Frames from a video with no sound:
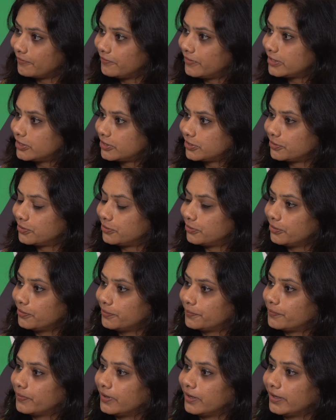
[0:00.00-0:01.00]
which, you
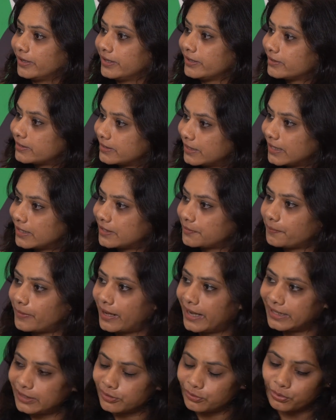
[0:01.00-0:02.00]
know, uh, irritate
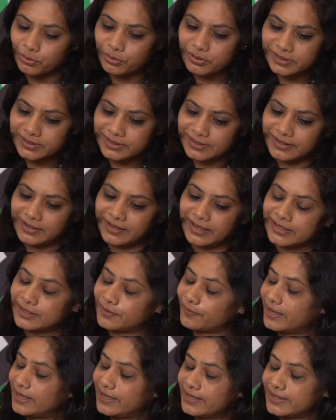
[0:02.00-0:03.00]
my nose as
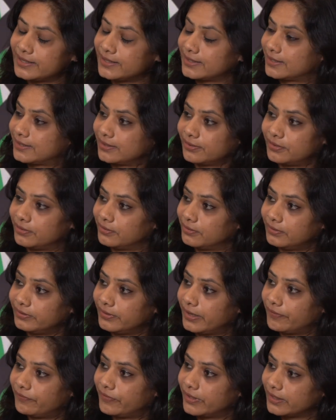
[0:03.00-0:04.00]
well as, you know,
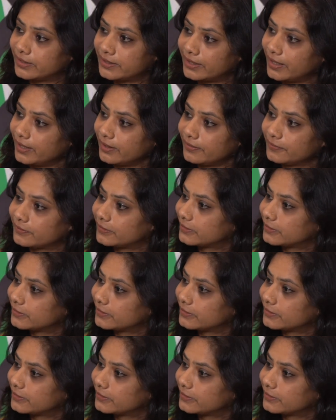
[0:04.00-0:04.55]
everything. Right.